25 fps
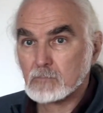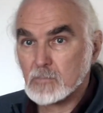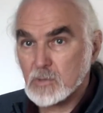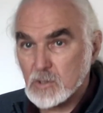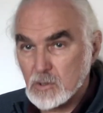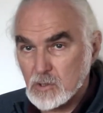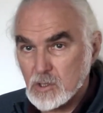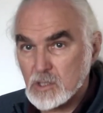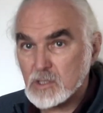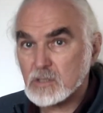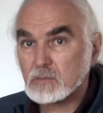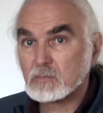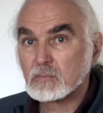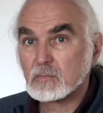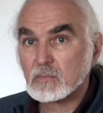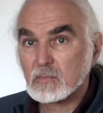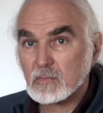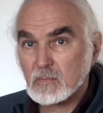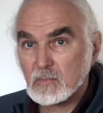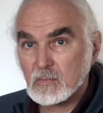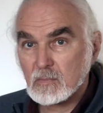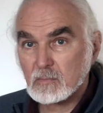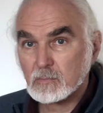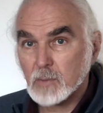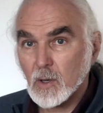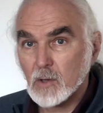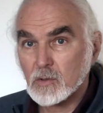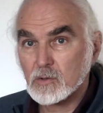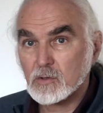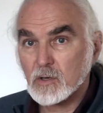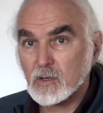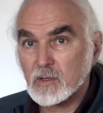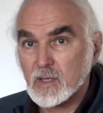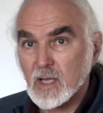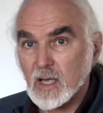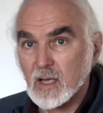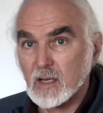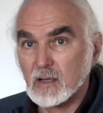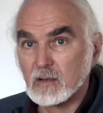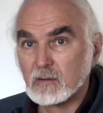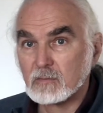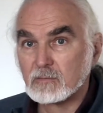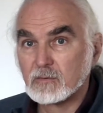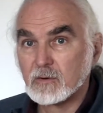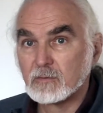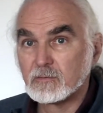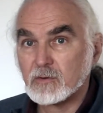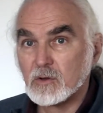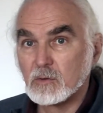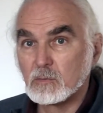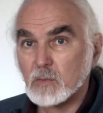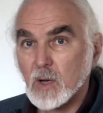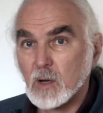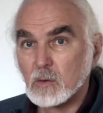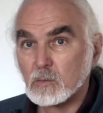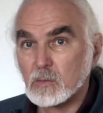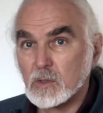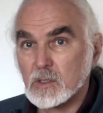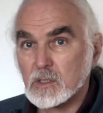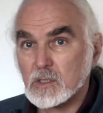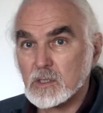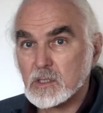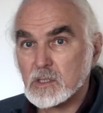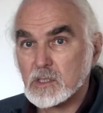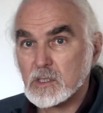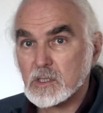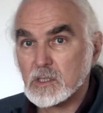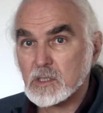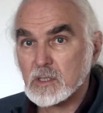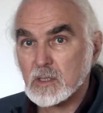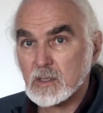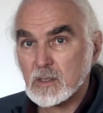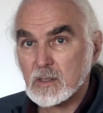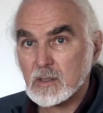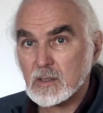So just ponder on that for a few moments.